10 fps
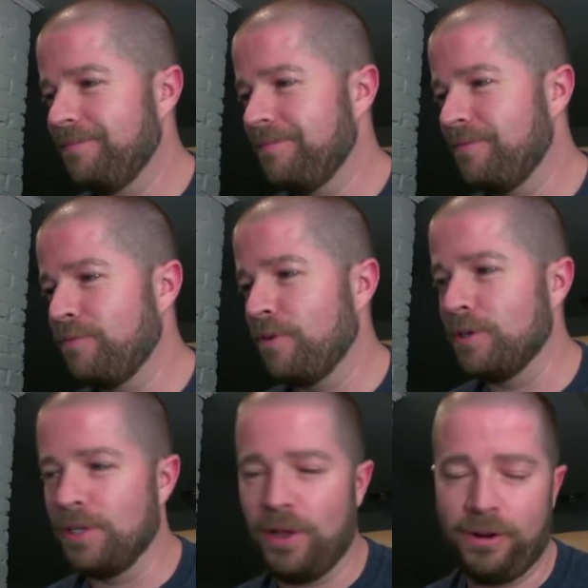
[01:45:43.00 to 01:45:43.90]
for as
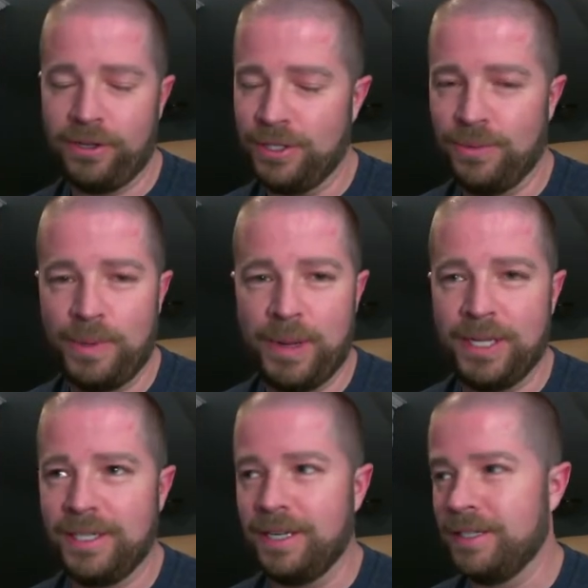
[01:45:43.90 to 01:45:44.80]
long as it remains
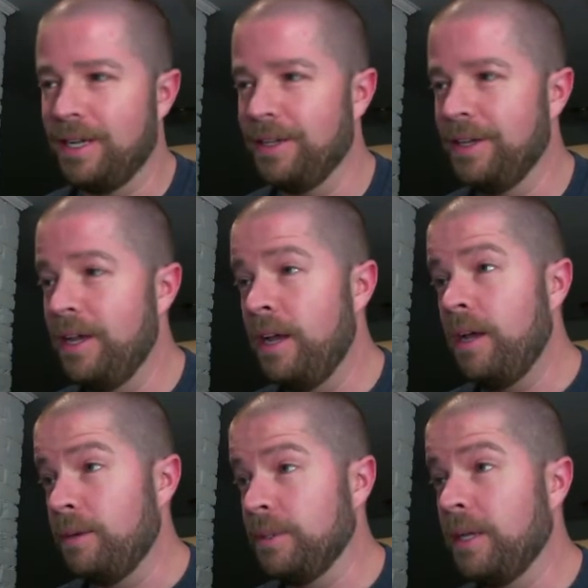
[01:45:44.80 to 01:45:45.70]
exiled. I
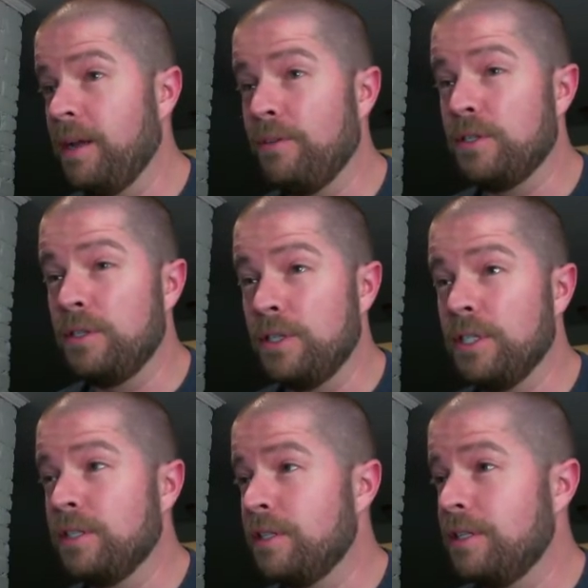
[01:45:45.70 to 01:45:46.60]
really like Covetous Urge.
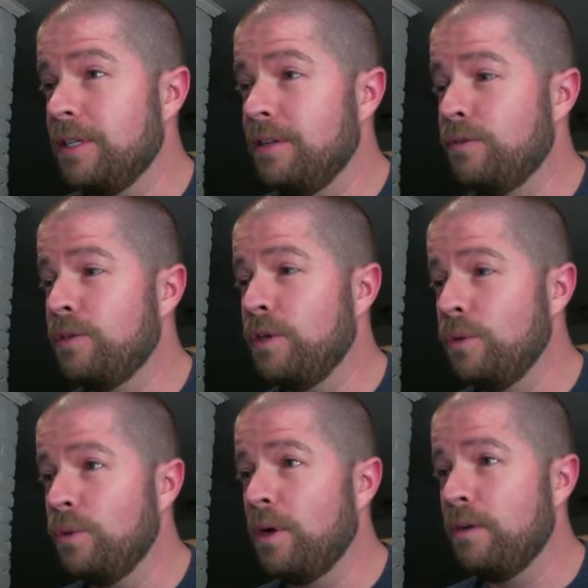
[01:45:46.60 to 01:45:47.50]
Did you have 2
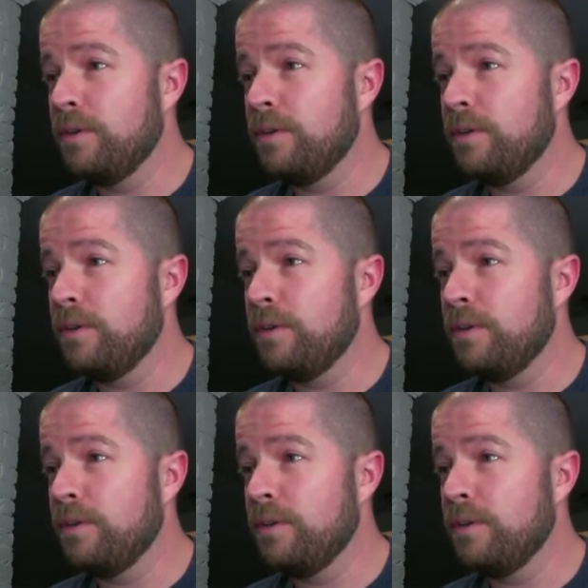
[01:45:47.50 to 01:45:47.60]
Covetous